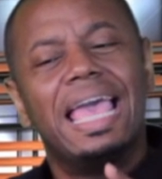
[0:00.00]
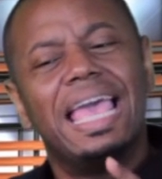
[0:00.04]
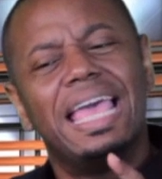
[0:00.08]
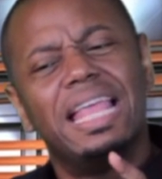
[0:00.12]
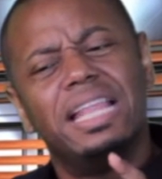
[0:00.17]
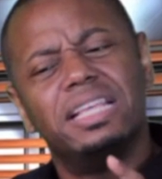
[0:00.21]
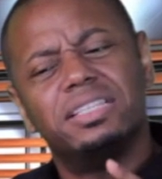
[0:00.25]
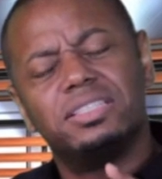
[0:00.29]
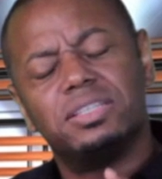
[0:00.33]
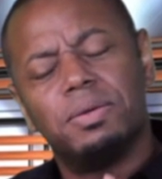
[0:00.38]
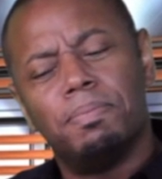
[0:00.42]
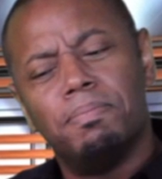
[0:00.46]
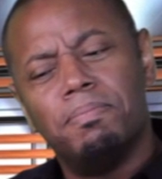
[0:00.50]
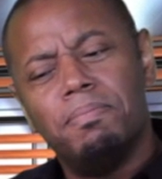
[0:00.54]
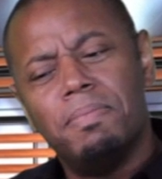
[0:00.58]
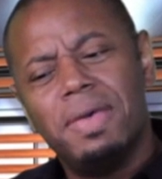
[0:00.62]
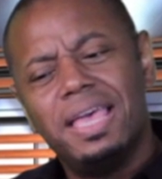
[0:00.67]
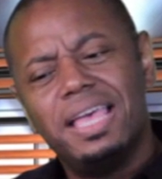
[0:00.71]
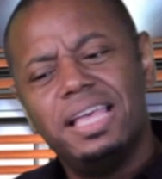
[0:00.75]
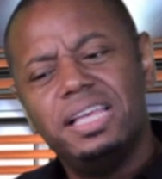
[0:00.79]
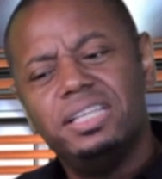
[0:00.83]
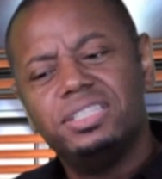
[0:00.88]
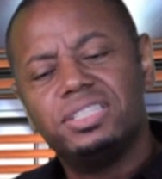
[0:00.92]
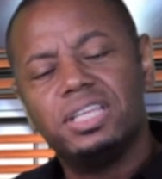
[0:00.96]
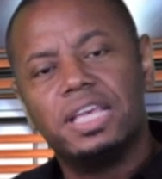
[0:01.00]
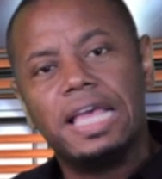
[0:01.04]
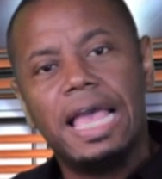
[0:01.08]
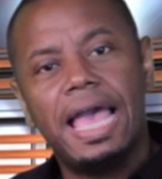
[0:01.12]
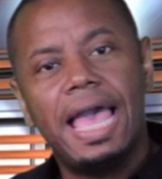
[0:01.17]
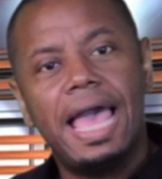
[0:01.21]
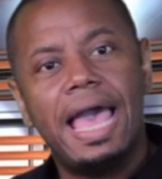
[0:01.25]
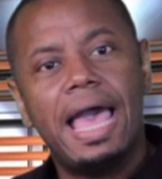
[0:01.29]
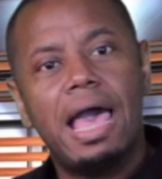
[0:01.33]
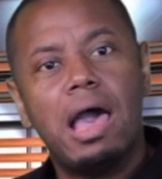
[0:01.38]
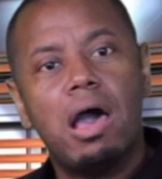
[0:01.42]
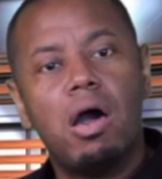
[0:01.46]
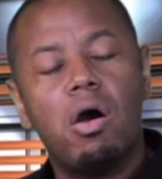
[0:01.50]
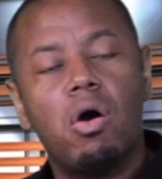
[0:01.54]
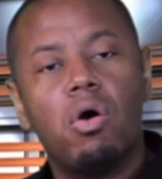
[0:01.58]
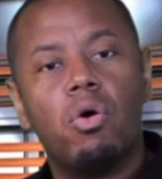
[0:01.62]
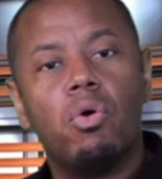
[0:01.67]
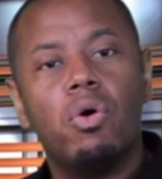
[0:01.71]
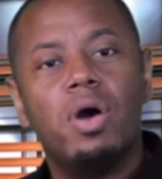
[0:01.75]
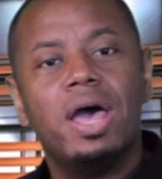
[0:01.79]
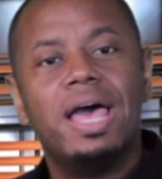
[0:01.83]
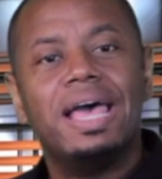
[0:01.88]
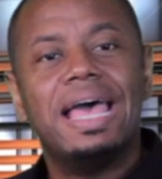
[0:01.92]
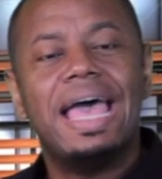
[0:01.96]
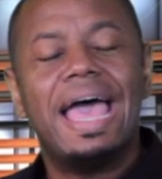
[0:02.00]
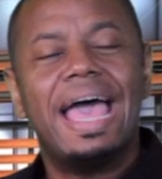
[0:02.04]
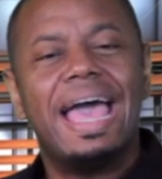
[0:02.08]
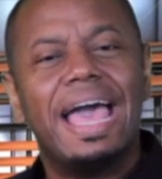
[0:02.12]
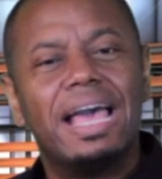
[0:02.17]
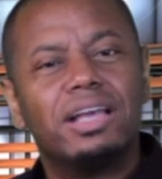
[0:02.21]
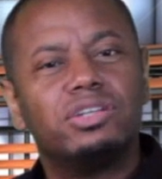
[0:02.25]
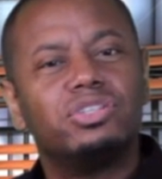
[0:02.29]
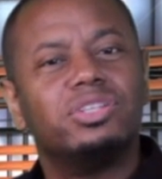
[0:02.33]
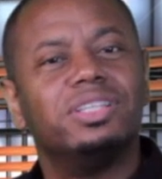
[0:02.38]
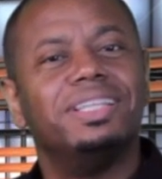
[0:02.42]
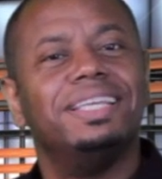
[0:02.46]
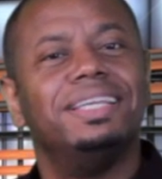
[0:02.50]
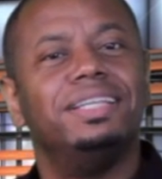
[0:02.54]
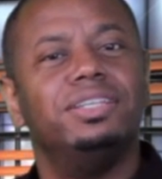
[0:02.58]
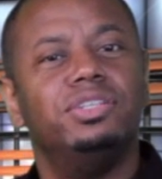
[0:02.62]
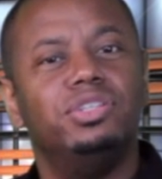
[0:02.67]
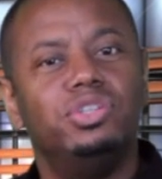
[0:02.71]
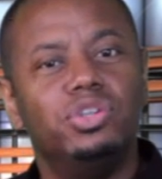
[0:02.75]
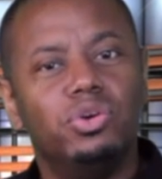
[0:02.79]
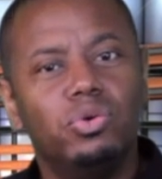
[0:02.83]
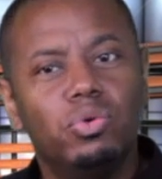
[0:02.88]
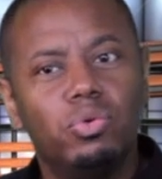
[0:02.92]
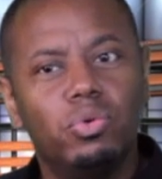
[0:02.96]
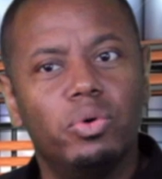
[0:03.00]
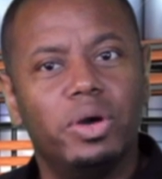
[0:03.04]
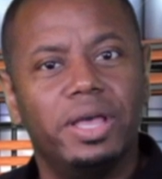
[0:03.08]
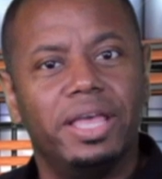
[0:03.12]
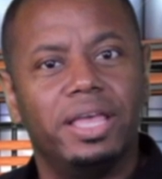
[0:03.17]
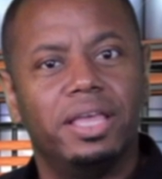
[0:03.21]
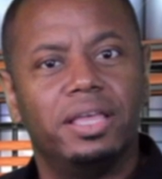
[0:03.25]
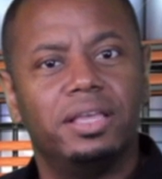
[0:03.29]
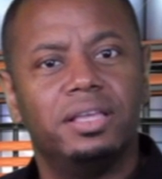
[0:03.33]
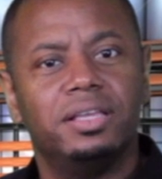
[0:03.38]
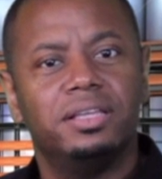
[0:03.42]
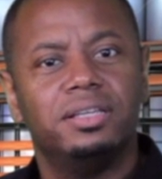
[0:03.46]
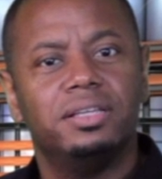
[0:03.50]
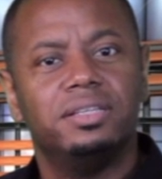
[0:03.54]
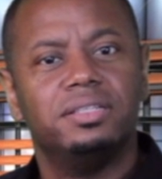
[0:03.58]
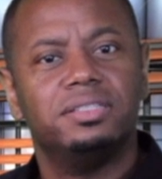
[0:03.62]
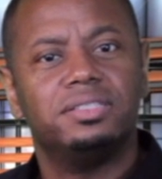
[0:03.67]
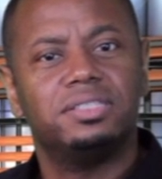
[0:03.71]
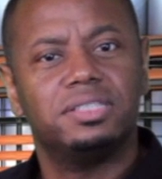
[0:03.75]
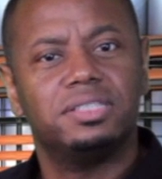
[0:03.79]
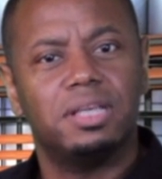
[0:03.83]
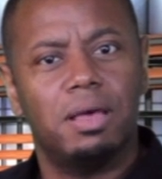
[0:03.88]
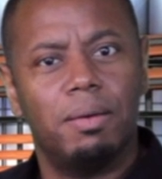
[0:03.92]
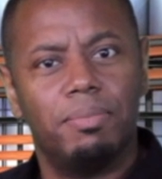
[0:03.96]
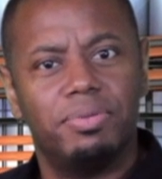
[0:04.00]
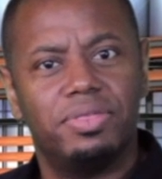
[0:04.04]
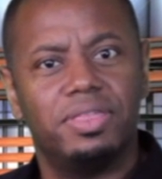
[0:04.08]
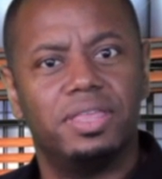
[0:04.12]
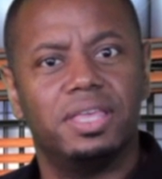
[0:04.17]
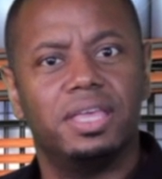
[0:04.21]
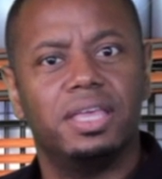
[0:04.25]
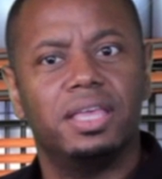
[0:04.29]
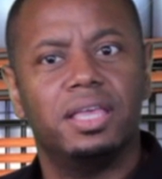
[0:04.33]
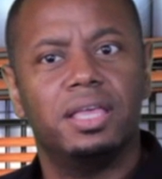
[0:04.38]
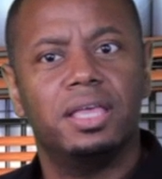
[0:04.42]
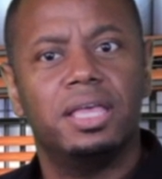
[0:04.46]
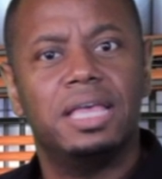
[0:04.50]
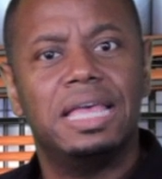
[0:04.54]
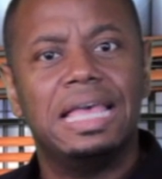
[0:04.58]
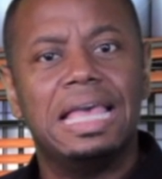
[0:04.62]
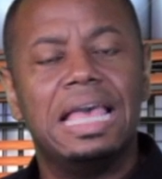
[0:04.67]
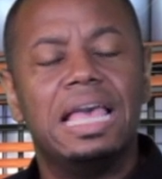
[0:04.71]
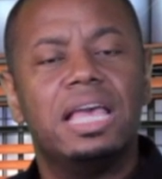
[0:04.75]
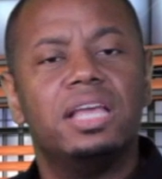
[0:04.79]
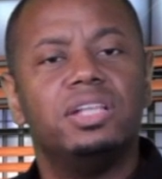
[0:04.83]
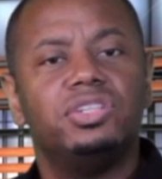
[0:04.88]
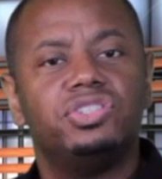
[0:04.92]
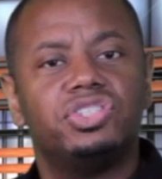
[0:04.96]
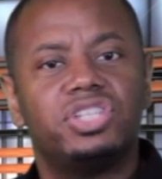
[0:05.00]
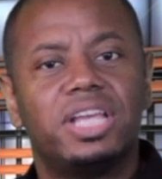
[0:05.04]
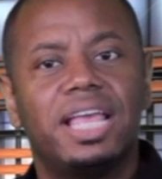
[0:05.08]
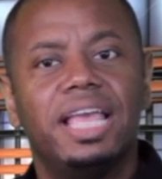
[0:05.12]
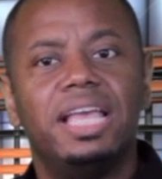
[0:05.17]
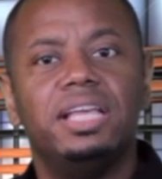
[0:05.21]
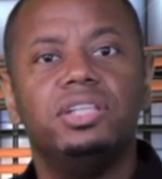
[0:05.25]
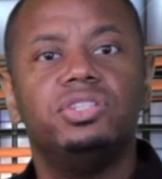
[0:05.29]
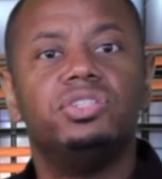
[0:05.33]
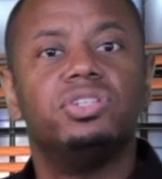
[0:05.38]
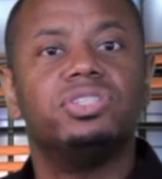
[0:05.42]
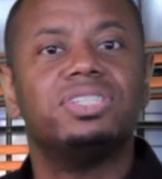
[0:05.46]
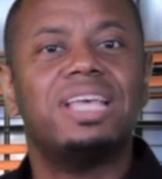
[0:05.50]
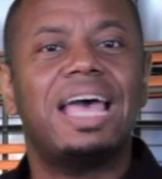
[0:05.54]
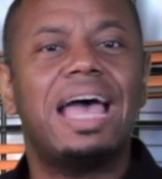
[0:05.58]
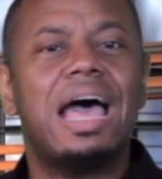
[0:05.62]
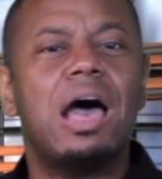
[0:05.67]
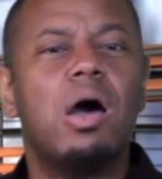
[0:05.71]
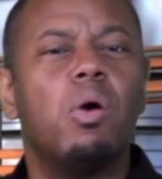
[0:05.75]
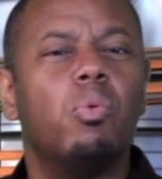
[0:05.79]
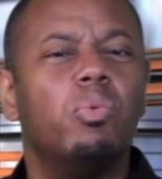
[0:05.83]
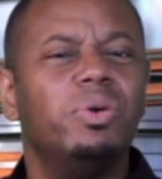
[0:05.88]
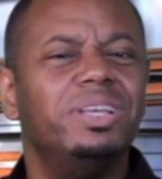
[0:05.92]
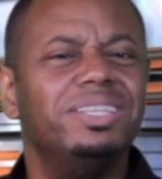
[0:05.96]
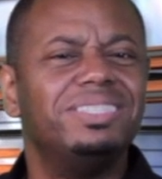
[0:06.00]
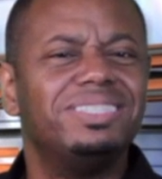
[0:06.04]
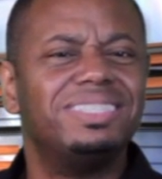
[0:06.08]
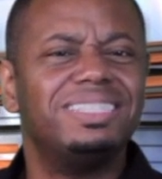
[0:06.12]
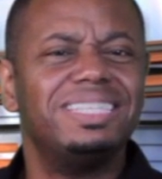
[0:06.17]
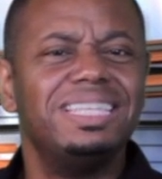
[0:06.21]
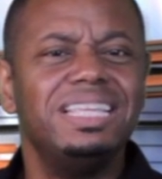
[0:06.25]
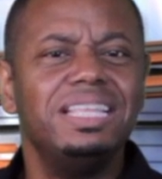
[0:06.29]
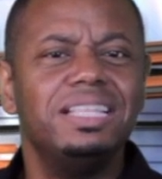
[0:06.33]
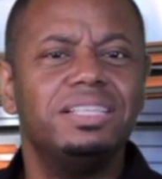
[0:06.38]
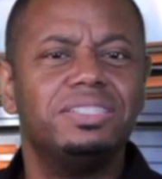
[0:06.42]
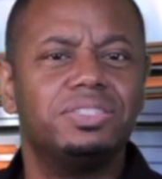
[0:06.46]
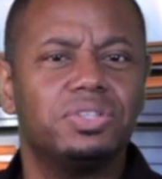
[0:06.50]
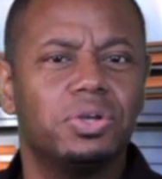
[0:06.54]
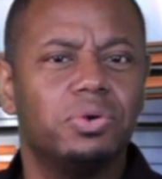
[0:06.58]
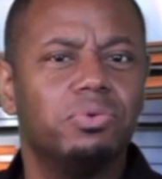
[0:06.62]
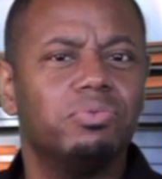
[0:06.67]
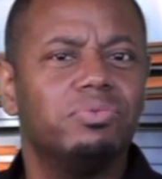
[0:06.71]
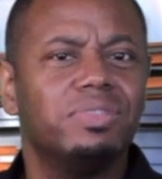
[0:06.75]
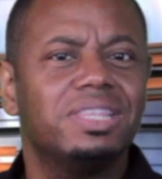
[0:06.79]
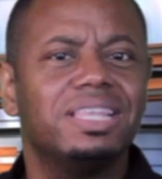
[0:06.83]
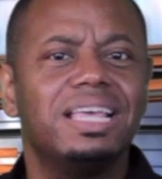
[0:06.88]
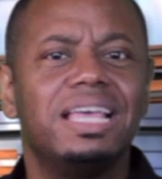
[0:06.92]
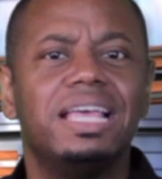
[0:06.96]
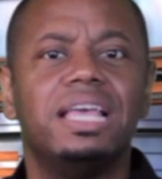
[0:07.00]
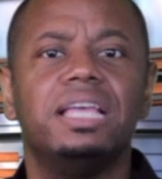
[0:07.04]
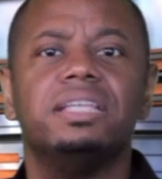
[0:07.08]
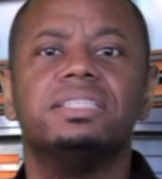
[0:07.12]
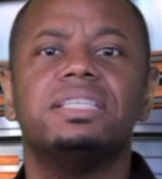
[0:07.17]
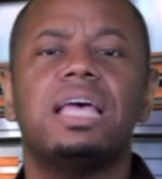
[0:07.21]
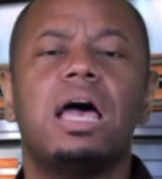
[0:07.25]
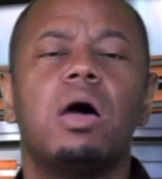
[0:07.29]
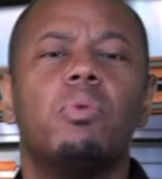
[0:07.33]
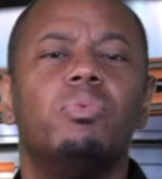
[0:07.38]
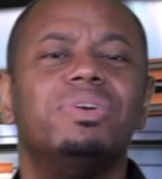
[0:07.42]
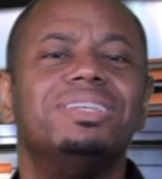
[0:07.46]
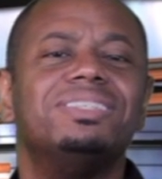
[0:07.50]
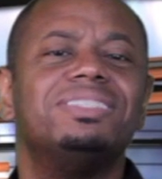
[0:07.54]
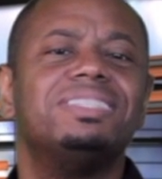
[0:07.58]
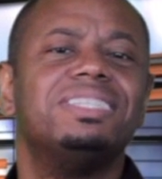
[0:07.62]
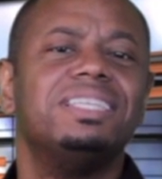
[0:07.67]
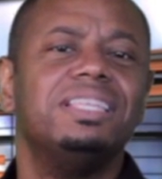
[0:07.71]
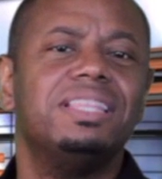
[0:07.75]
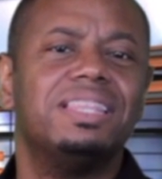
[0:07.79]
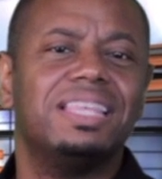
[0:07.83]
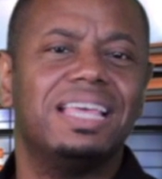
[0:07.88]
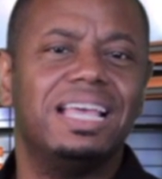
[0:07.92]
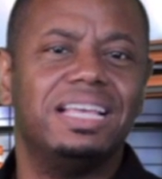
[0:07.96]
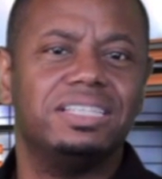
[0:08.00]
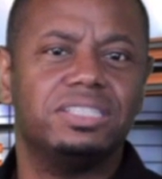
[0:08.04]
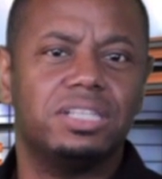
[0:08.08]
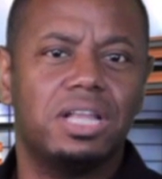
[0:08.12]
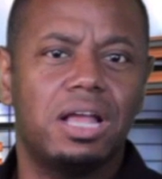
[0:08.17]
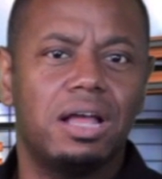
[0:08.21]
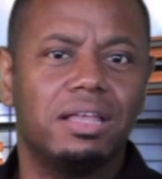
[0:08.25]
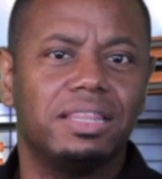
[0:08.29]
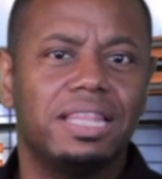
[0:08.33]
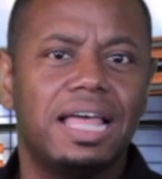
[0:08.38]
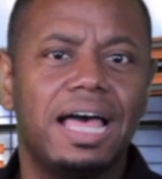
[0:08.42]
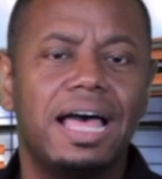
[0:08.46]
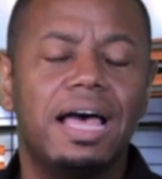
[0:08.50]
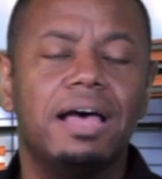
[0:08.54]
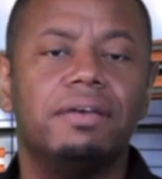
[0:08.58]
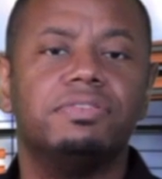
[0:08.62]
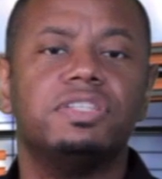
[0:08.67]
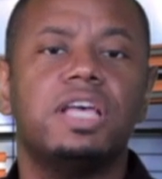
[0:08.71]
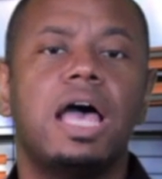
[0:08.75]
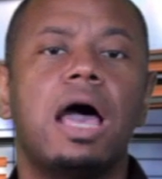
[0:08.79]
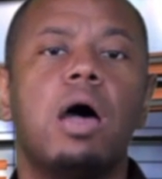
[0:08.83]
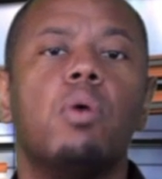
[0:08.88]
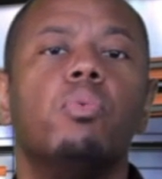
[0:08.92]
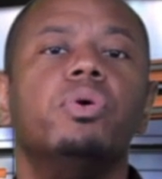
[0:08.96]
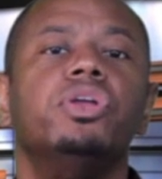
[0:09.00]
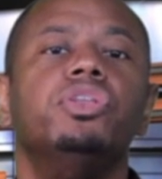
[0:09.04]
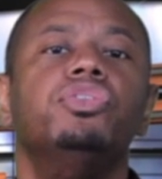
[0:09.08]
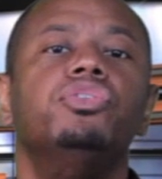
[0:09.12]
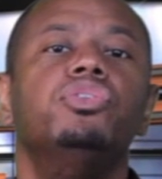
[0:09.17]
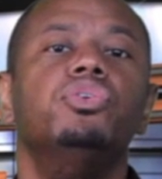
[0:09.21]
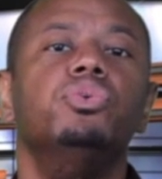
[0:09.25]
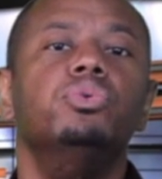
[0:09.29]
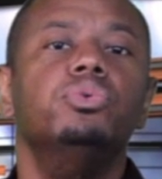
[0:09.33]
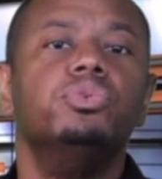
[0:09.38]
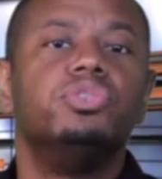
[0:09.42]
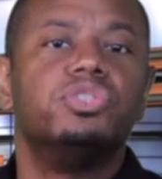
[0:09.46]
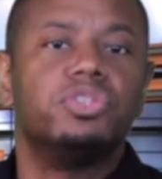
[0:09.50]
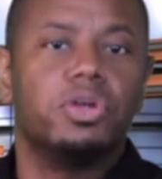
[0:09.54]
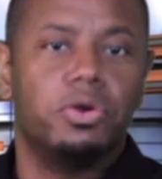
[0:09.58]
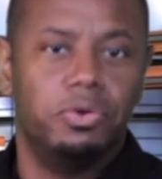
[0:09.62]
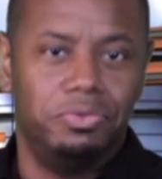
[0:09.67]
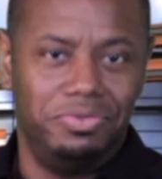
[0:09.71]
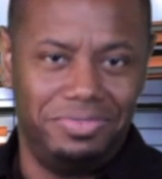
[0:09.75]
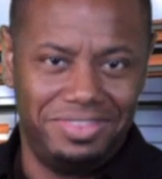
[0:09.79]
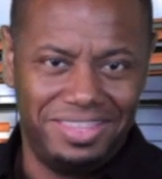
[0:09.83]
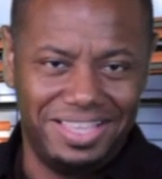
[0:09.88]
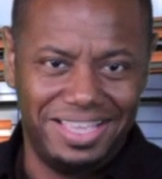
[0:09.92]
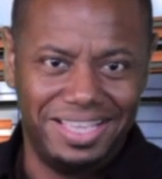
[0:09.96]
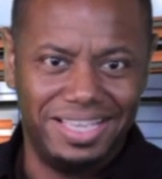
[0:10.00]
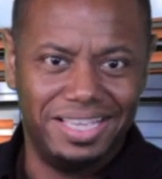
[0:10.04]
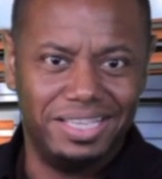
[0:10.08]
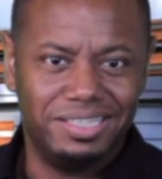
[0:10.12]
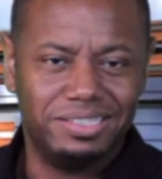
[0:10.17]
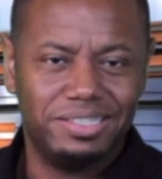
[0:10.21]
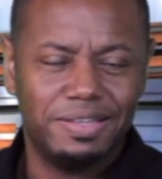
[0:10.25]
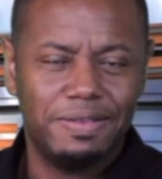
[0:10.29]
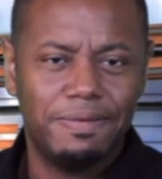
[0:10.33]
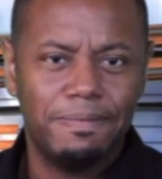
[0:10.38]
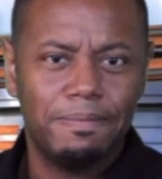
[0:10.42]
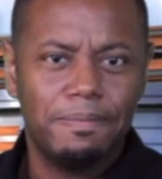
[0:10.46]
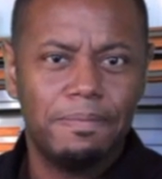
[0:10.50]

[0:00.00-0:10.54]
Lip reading: And it's amazing how actually doing something changes how we see certain things, how we see things in our lives, how we do certain things.